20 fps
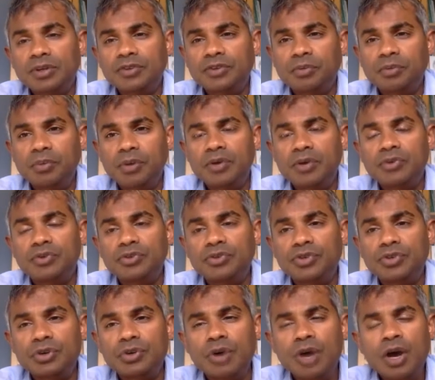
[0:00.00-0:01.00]
as opposed
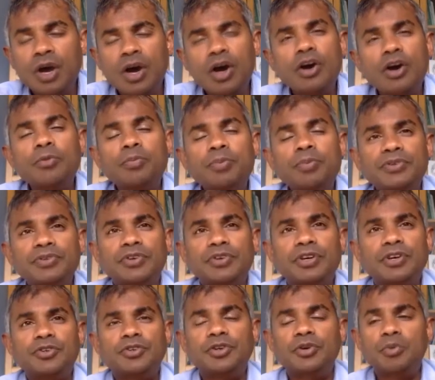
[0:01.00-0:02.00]
to open
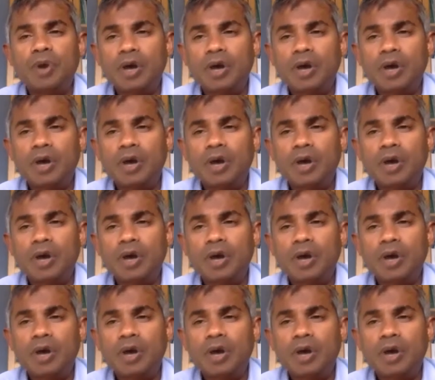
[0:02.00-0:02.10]
surgery,